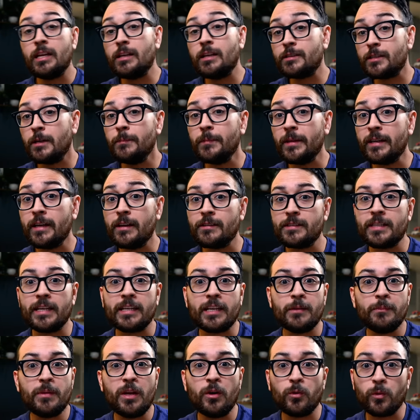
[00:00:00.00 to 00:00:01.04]
Now, something else that
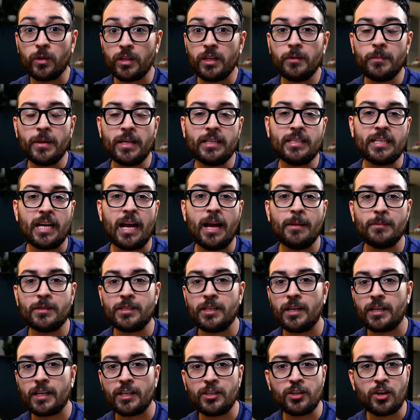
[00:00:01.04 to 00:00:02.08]
can be a really big time
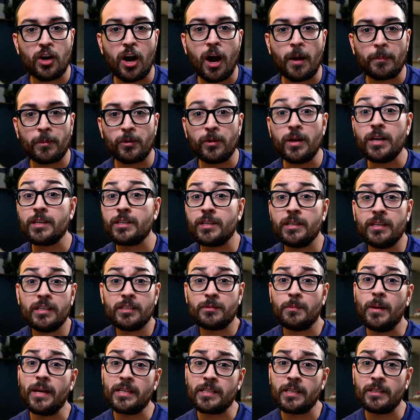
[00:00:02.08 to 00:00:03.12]
suck in your operation is
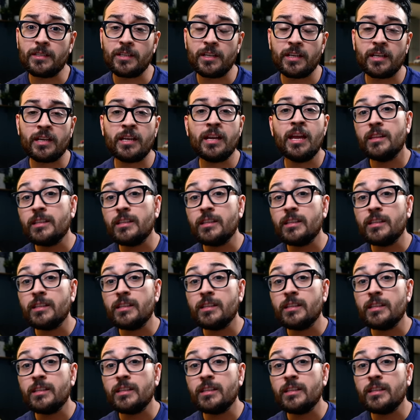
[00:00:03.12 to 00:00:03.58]
messaging.